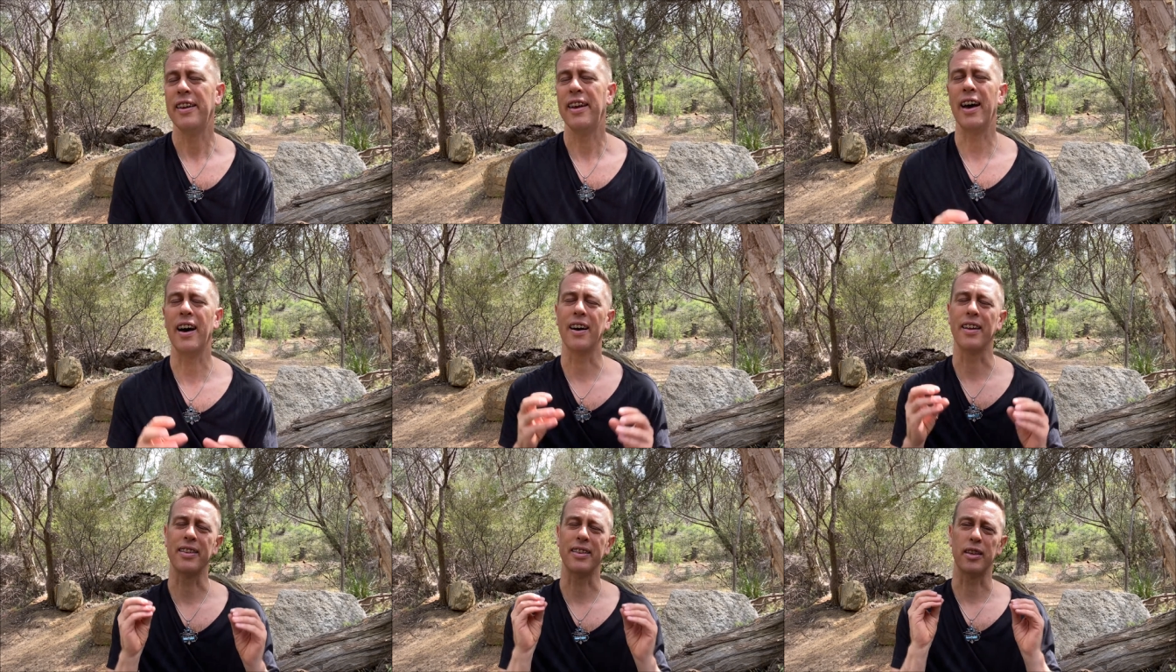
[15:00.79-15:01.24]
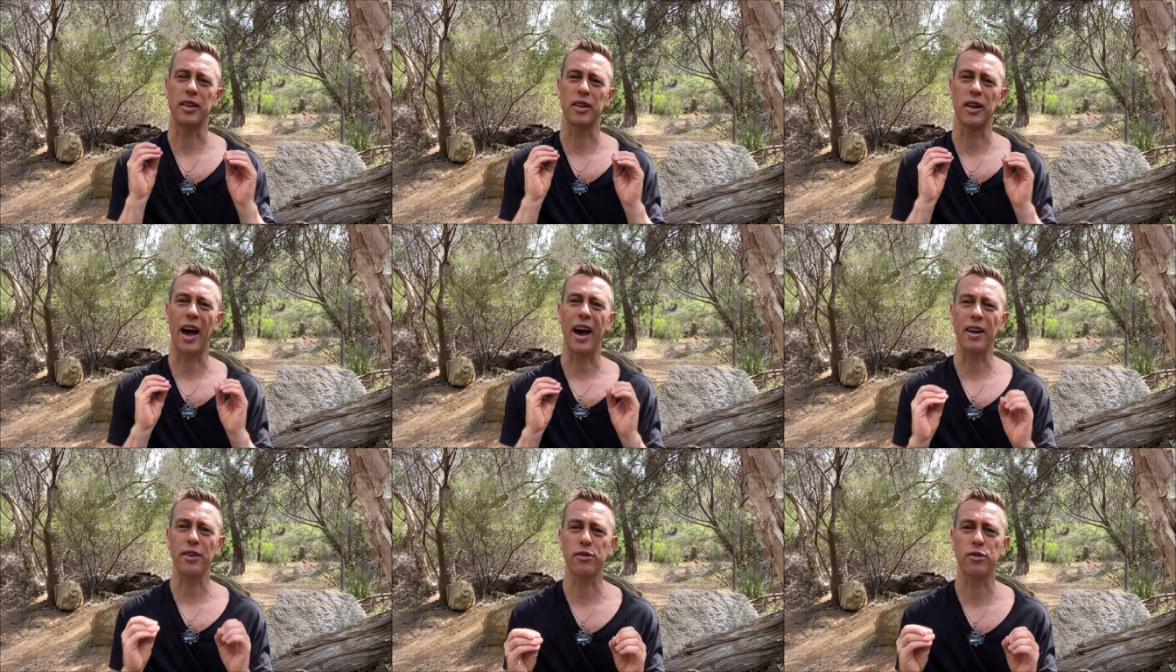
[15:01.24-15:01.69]
Now,
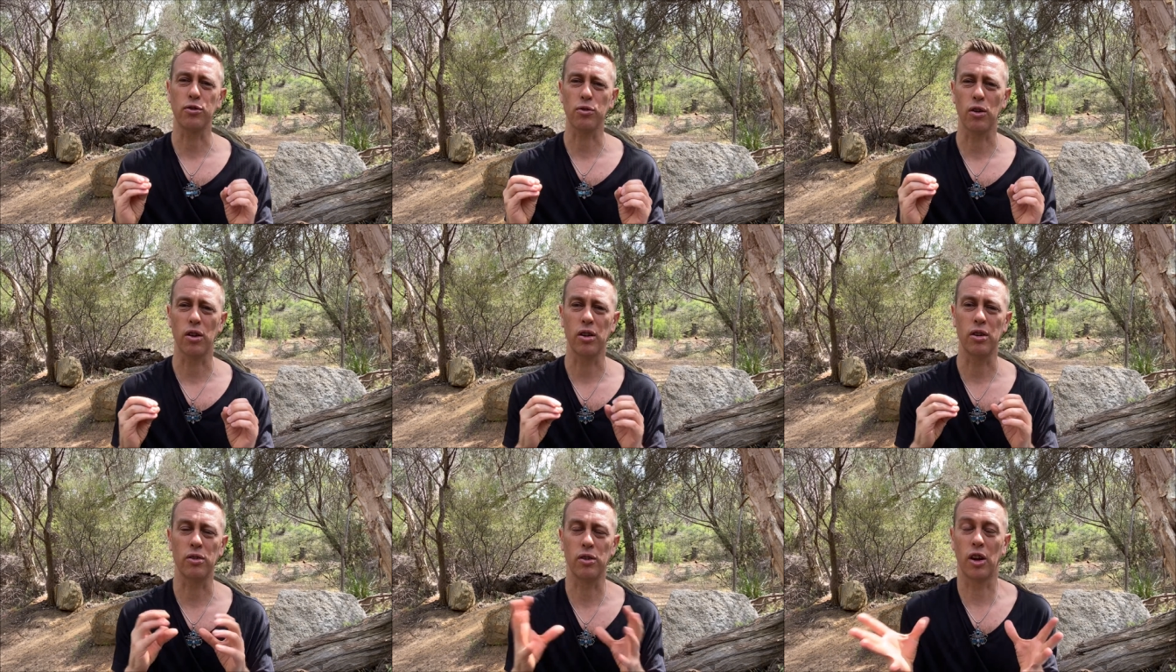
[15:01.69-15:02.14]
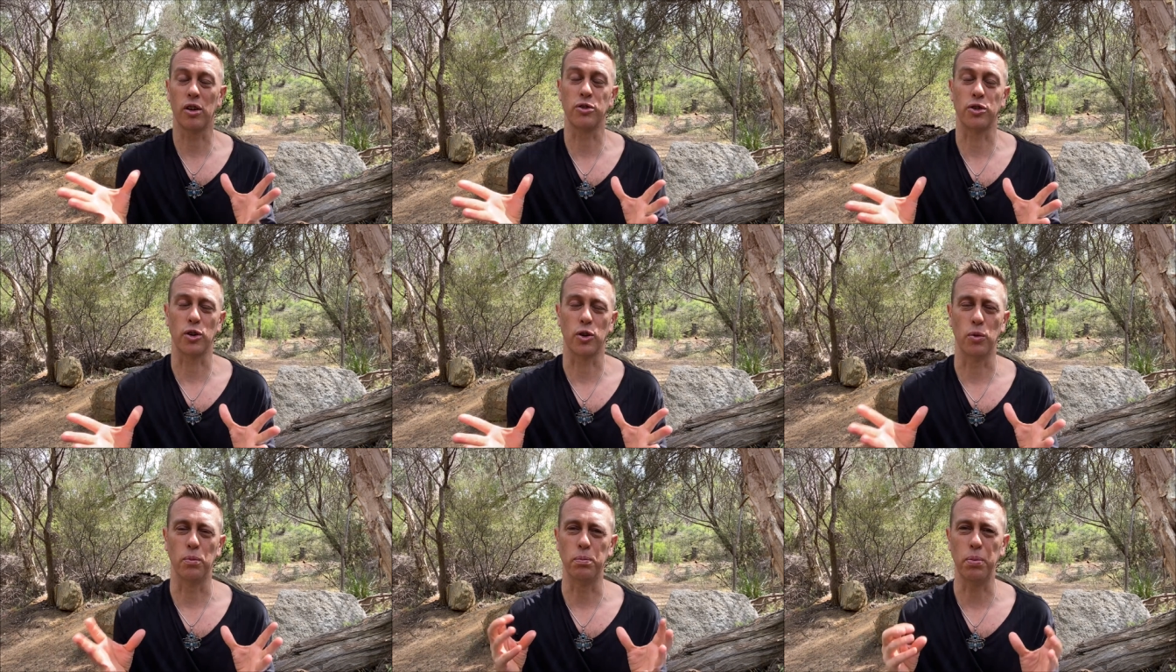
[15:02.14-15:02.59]
the
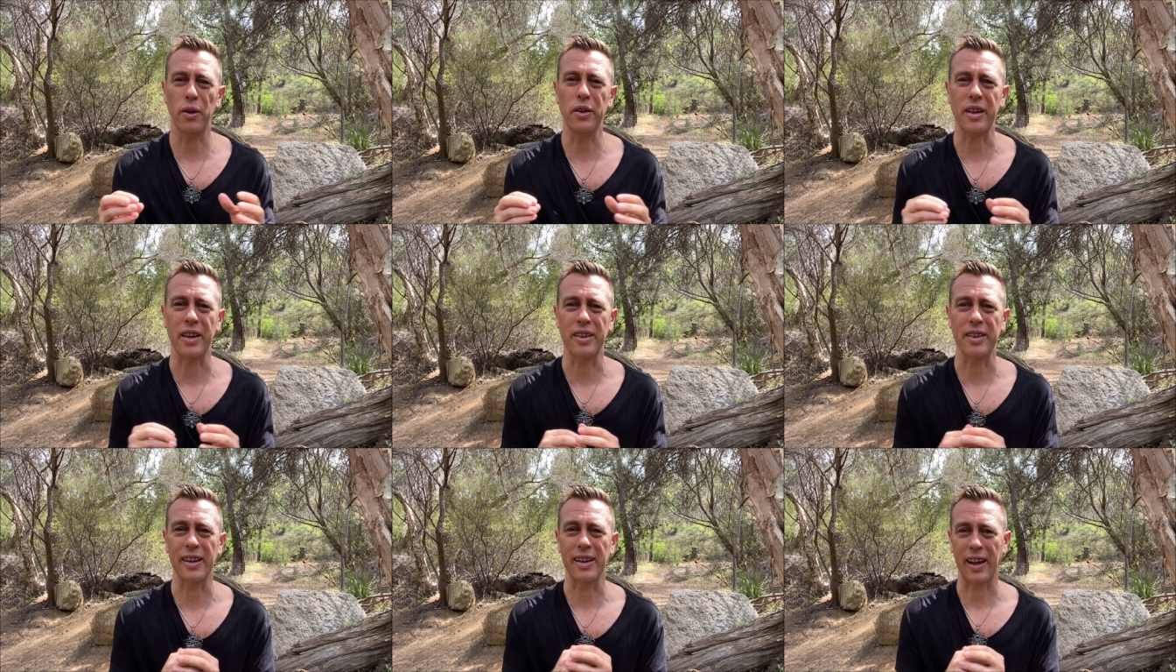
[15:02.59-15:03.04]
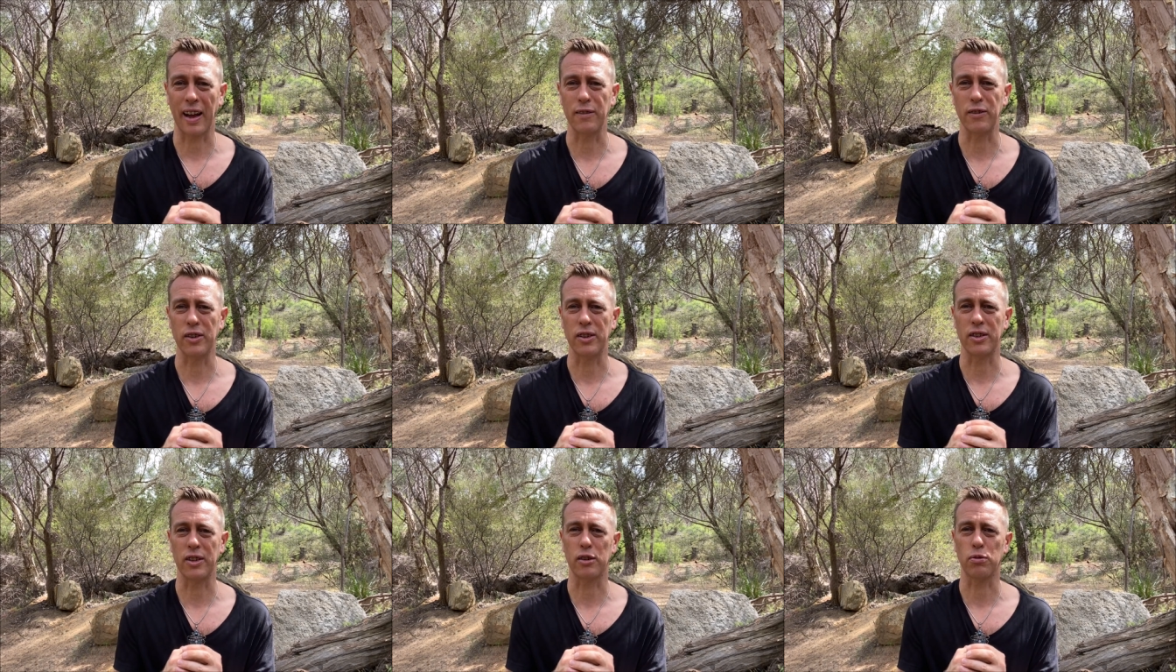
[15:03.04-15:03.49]
astrological body that
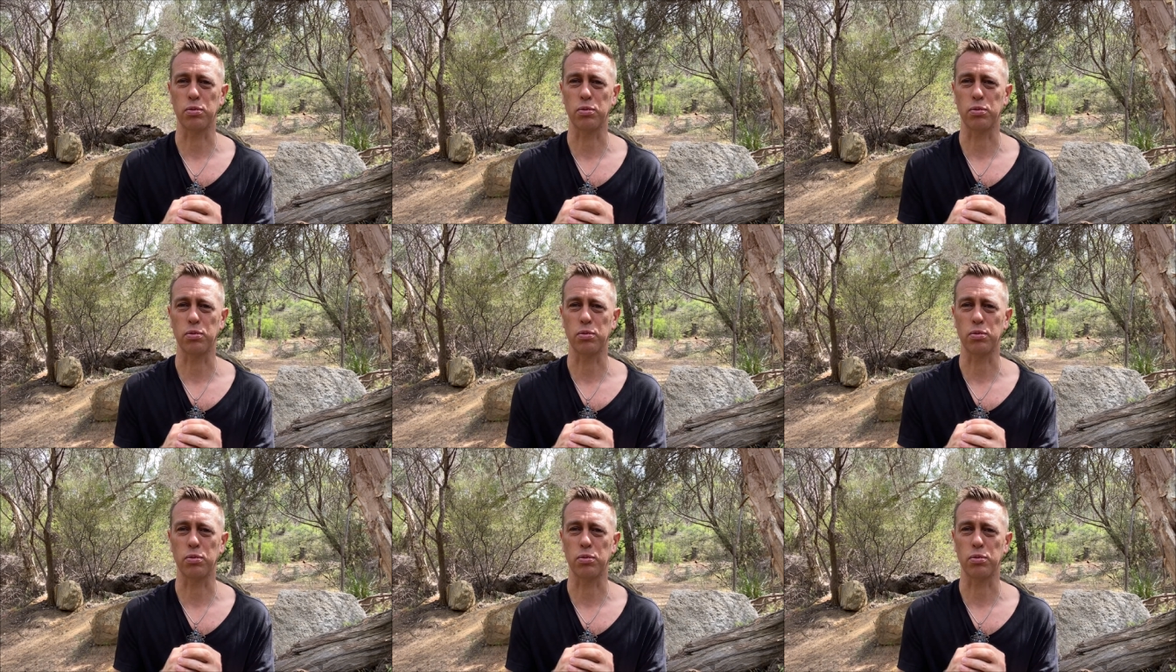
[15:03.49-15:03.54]
governs